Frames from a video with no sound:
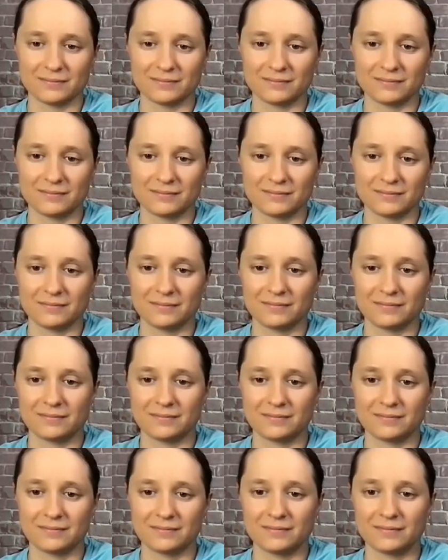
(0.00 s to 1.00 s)

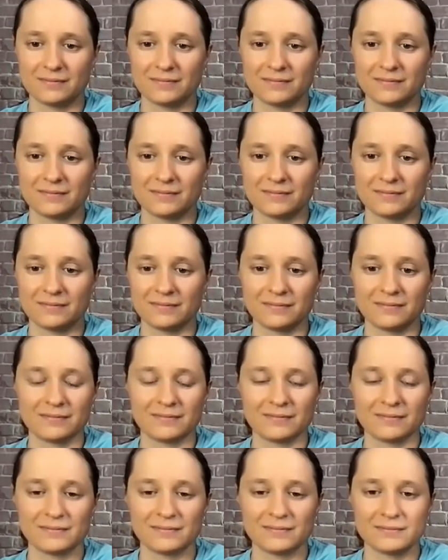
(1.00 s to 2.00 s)

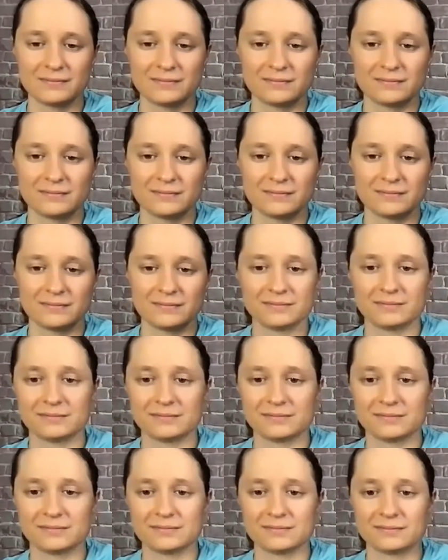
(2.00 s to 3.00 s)

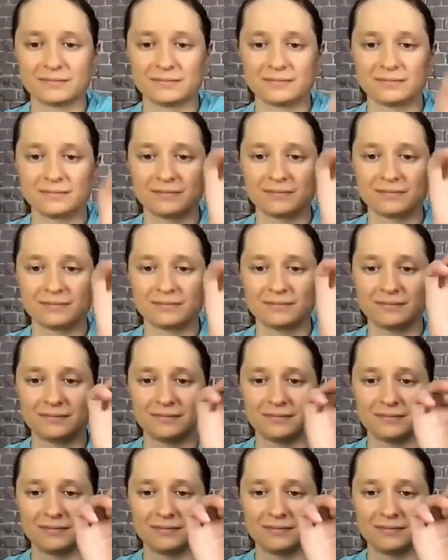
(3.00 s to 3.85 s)
[no speech]